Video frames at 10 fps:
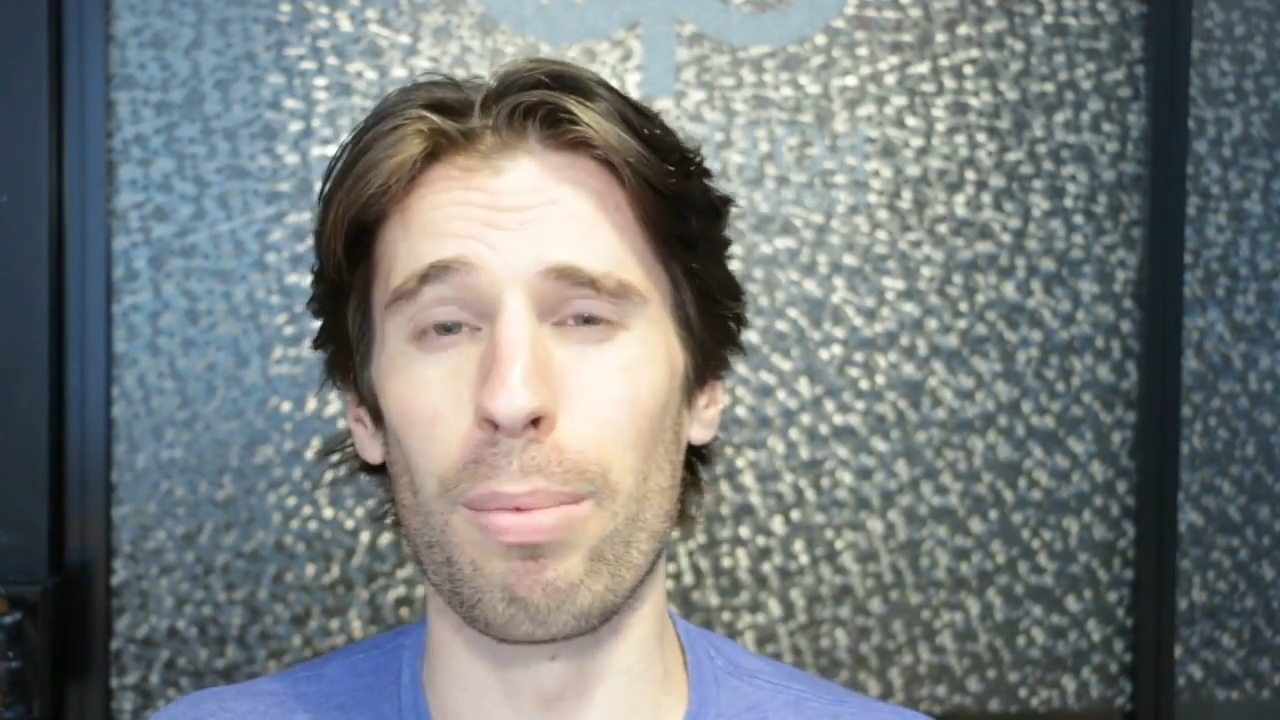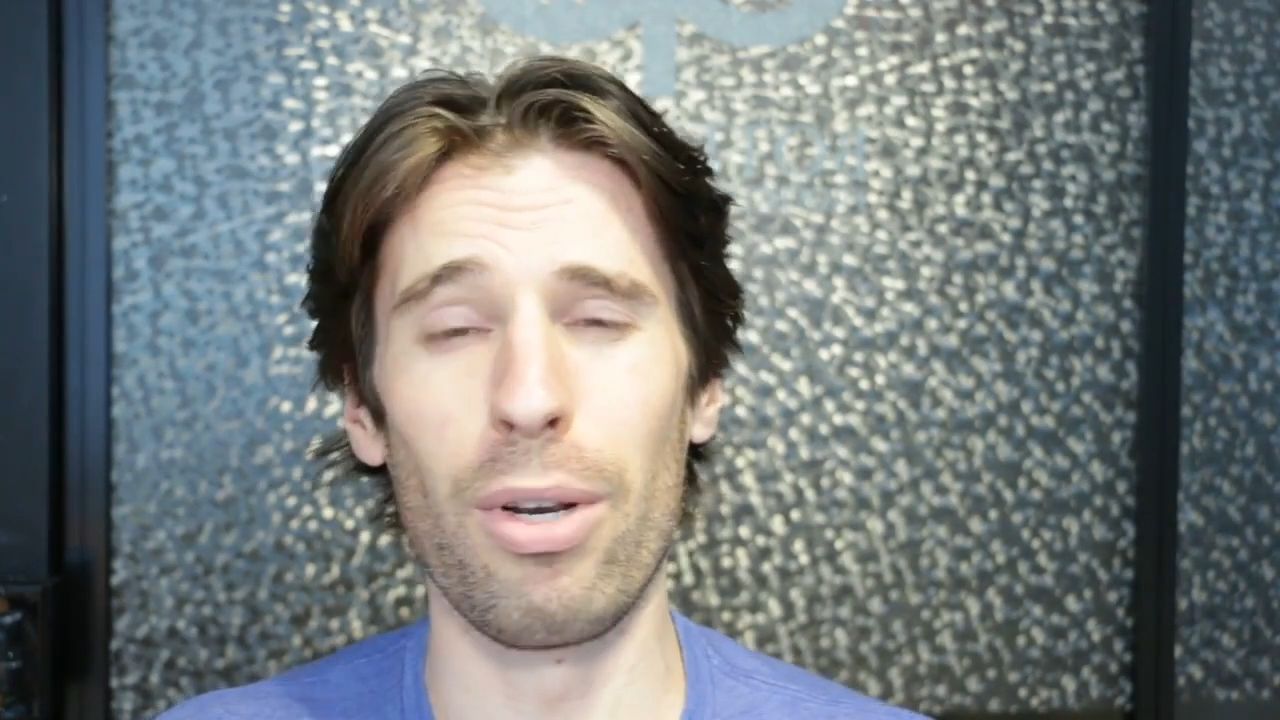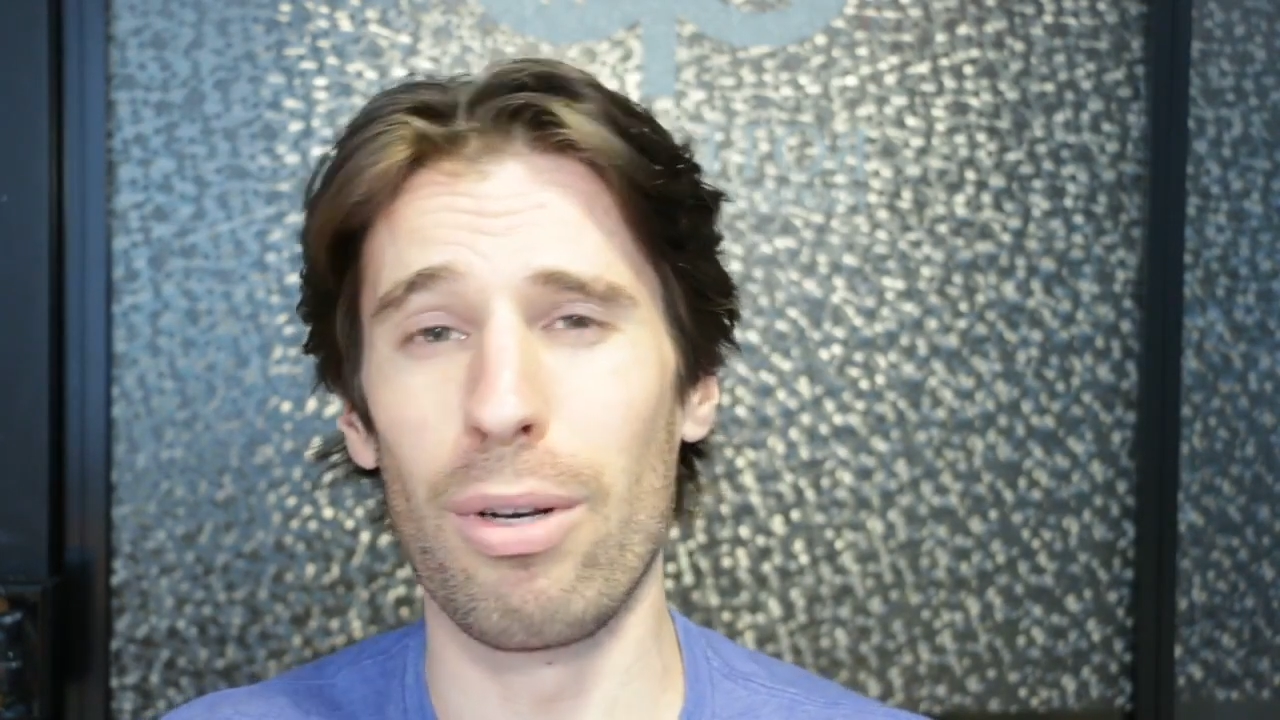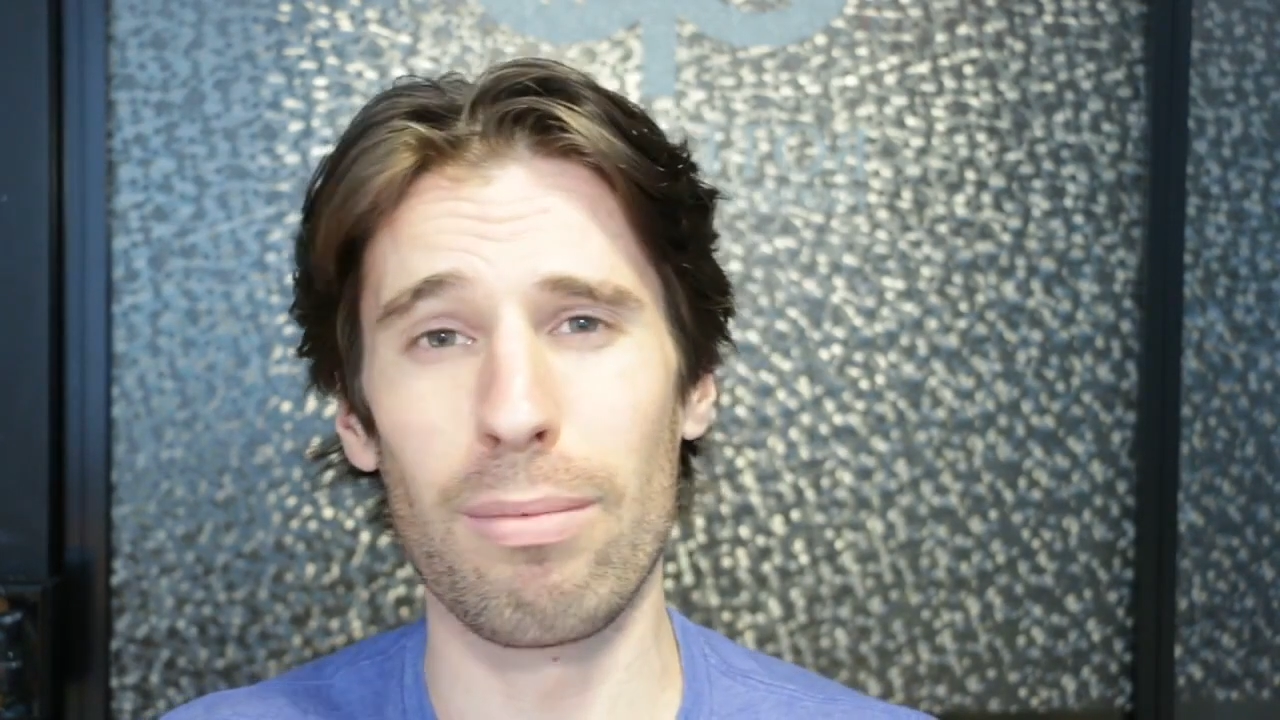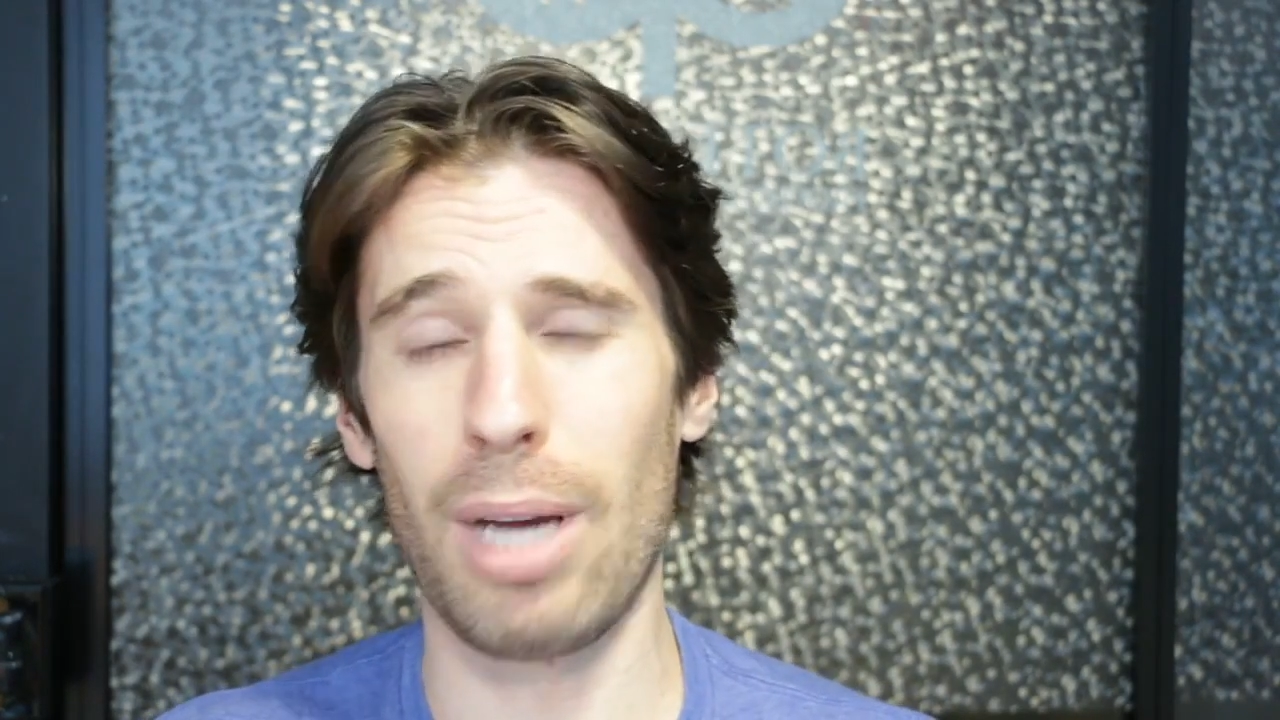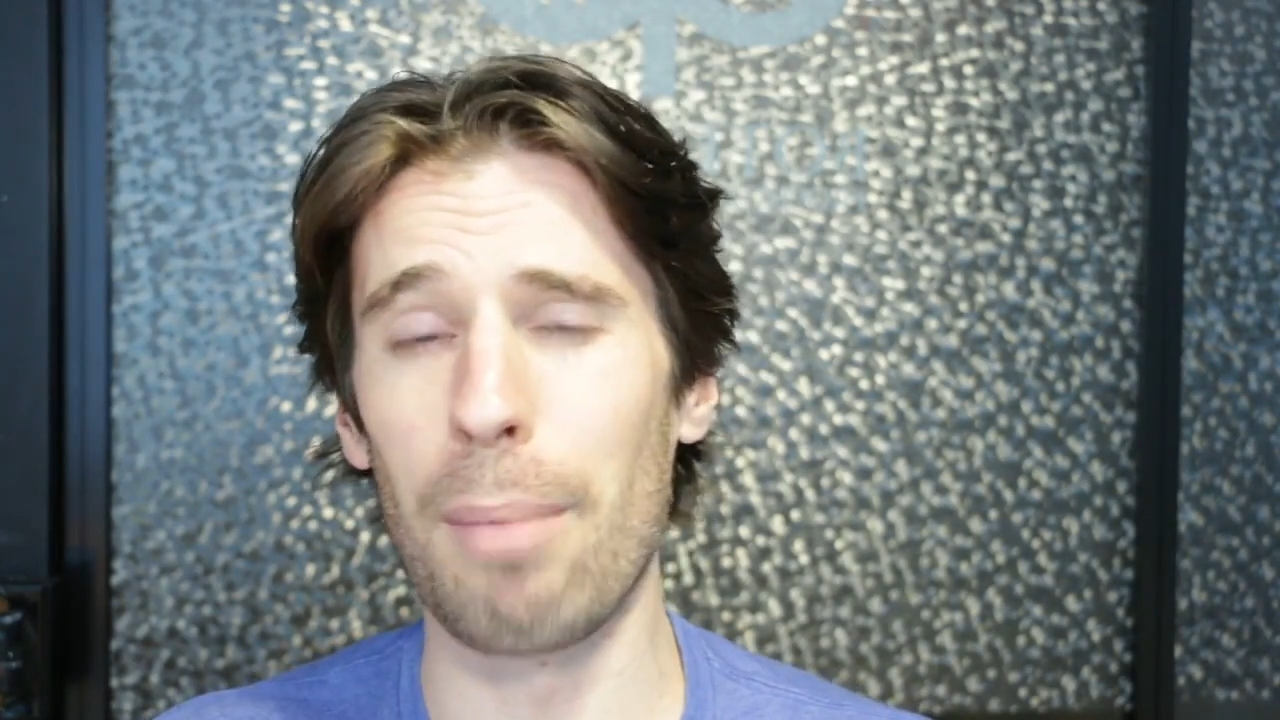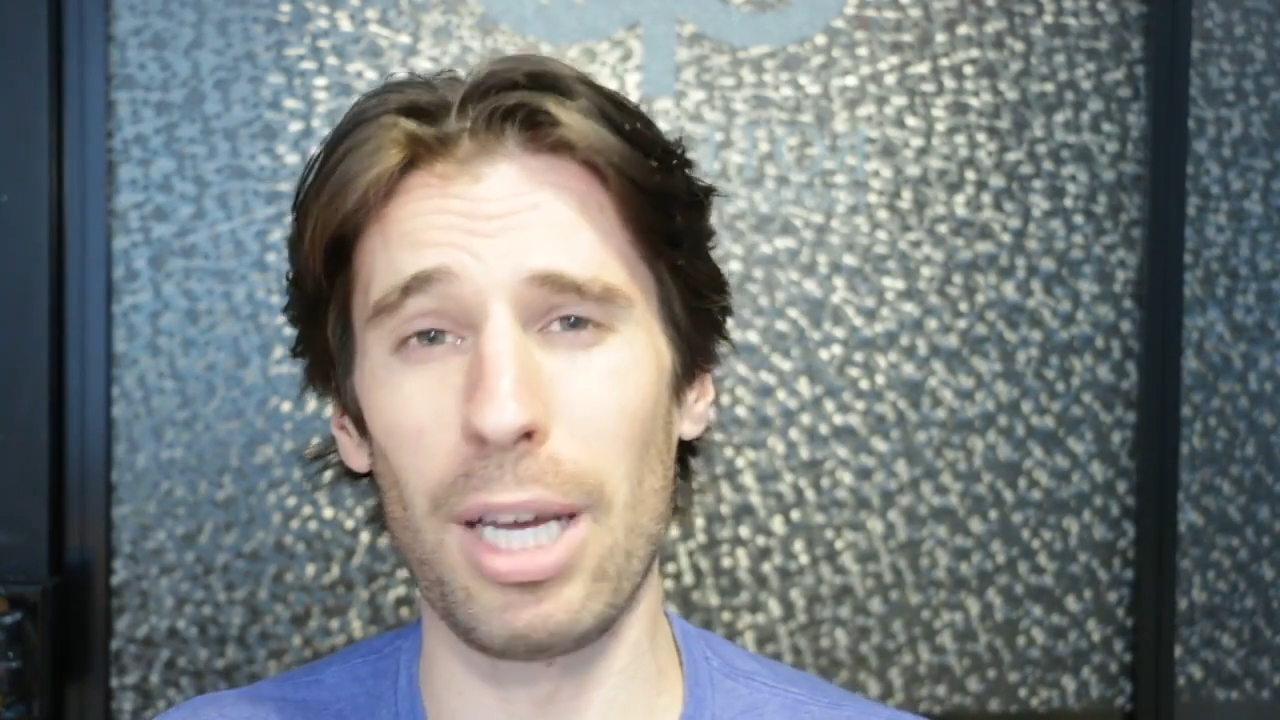but I'm